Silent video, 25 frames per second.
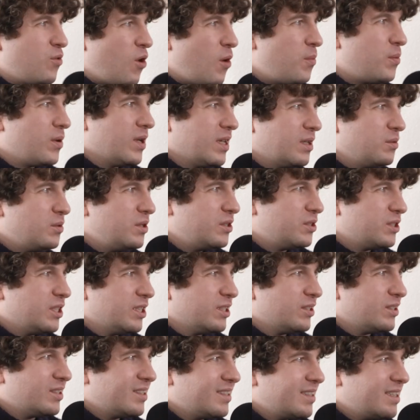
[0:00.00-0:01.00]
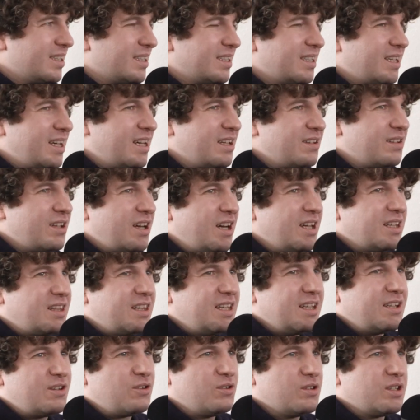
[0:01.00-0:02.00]
properly, will you? Yeah. I
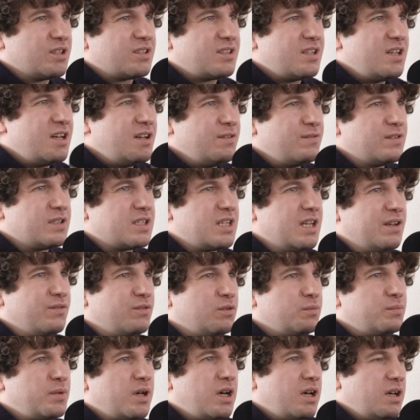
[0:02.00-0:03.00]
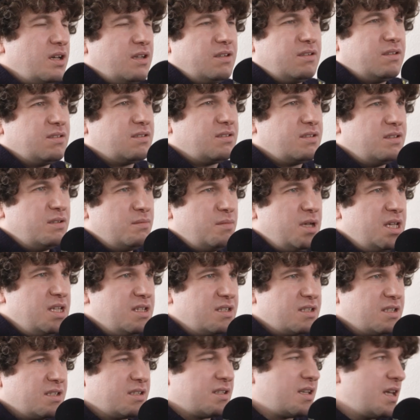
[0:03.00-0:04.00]
think on the surface level, but it's an
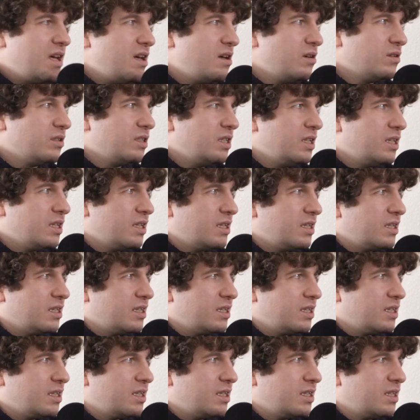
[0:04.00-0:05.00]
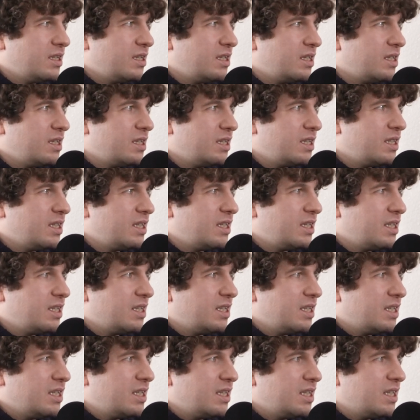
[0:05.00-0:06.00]
amazing town. Yeah. Because how did it came around